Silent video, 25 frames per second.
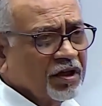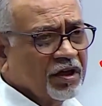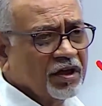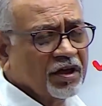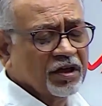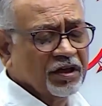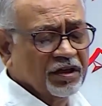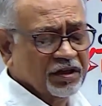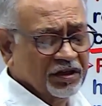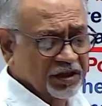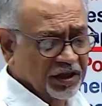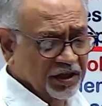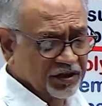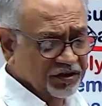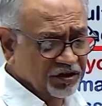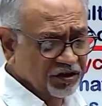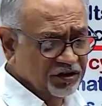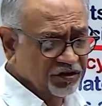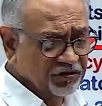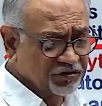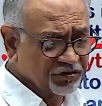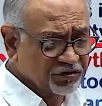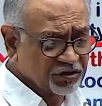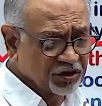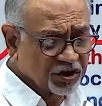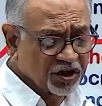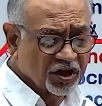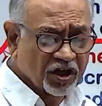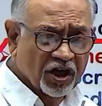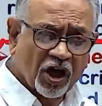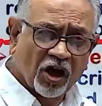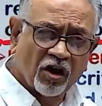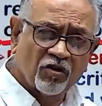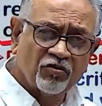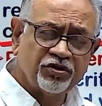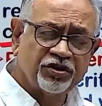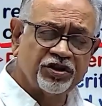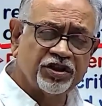that is the
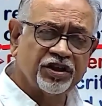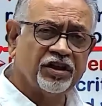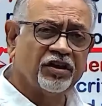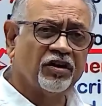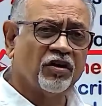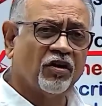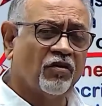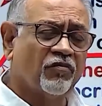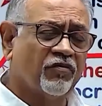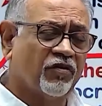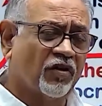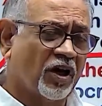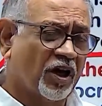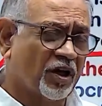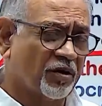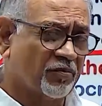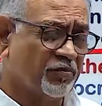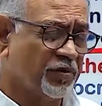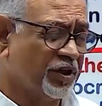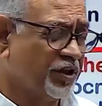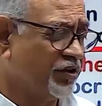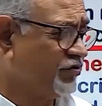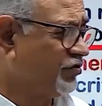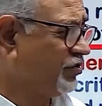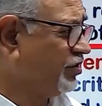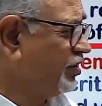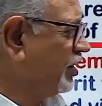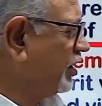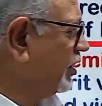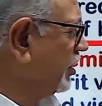counting of RBC